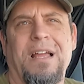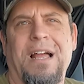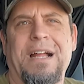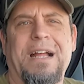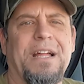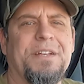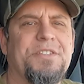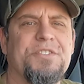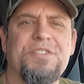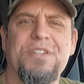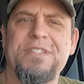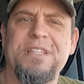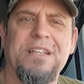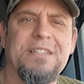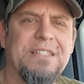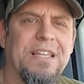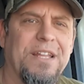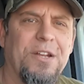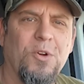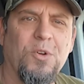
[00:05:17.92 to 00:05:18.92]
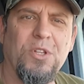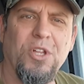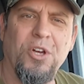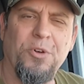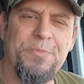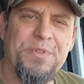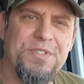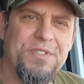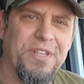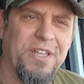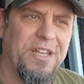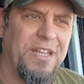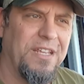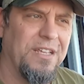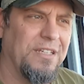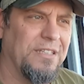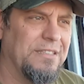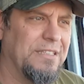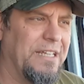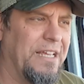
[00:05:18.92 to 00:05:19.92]
I got to just outside Oklahoma
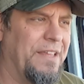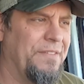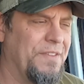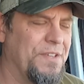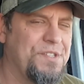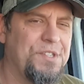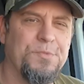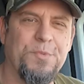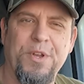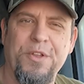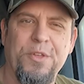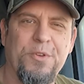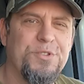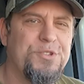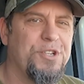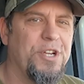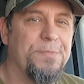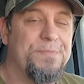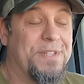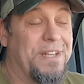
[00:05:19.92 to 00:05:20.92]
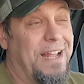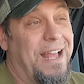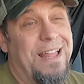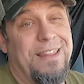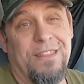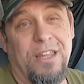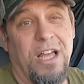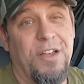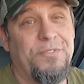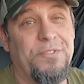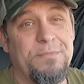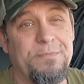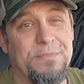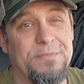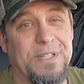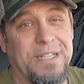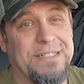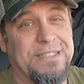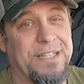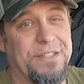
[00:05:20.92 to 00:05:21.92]
City, and this is one of those trips, and I love
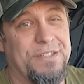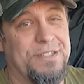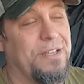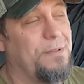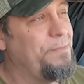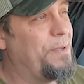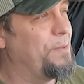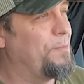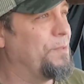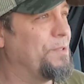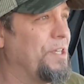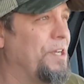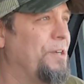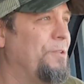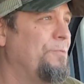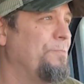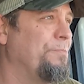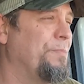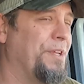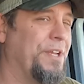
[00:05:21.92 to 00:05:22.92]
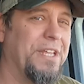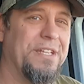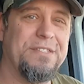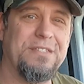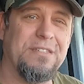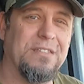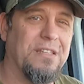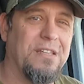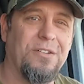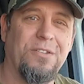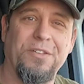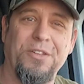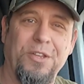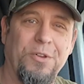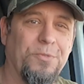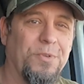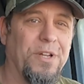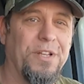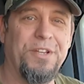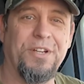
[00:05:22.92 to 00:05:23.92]
them. Like I said, some people don't, but it's literally
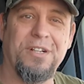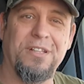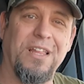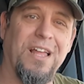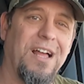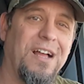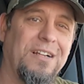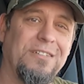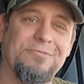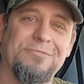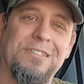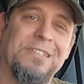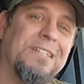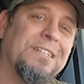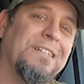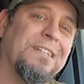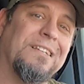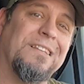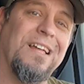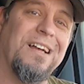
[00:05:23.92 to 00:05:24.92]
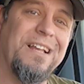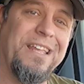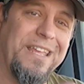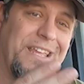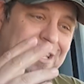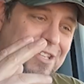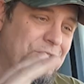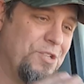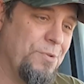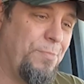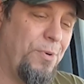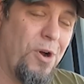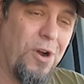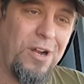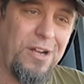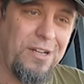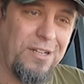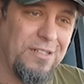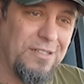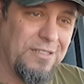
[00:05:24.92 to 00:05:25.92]
you run your clock, clock ends, you
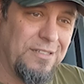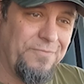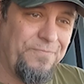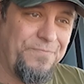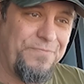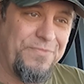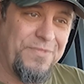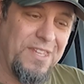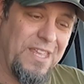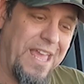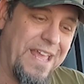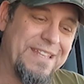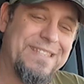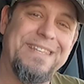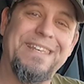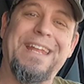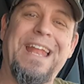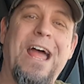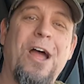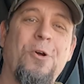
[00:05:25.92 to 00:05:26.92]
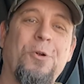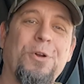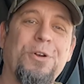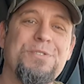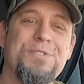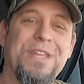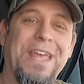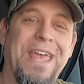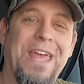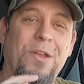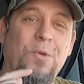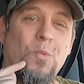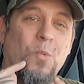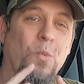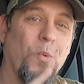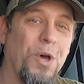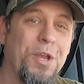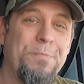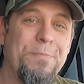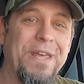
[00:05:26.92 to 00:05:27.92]
park at 10 hours
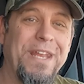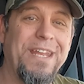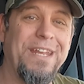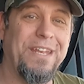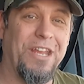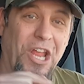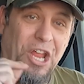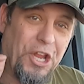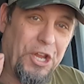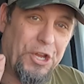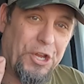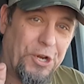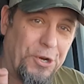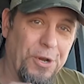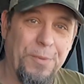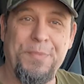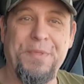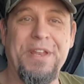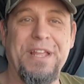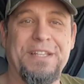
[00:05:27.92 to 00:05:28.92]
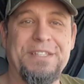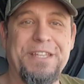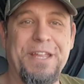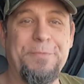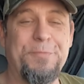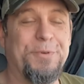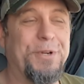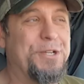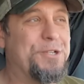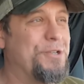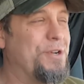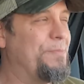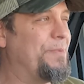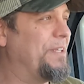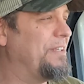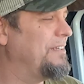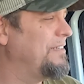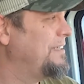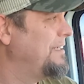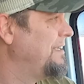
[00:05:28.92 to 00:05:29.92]
and one minute, you're up the next day pre
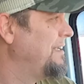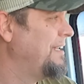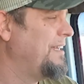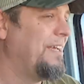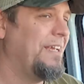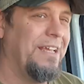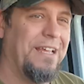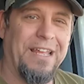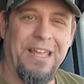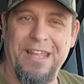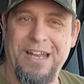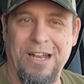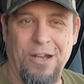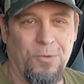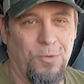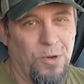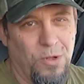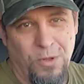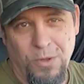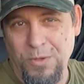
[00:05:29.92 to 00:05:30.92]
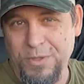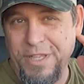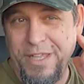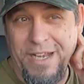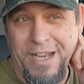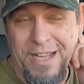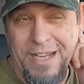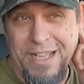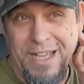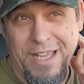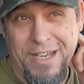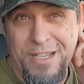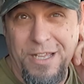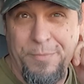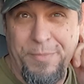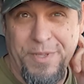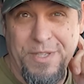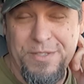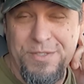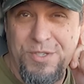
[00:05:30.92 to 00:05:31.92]
tripping. And I rolled and I got
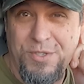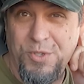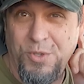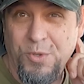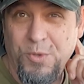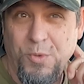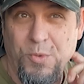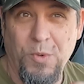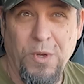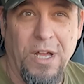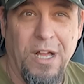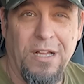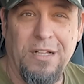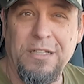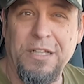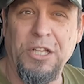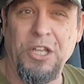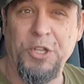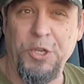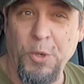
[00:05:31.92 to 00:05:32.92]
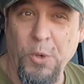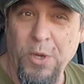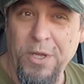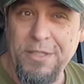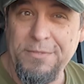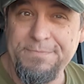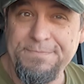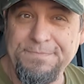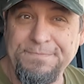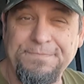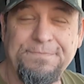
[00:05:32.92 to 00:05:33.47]
up into uh, Illinois,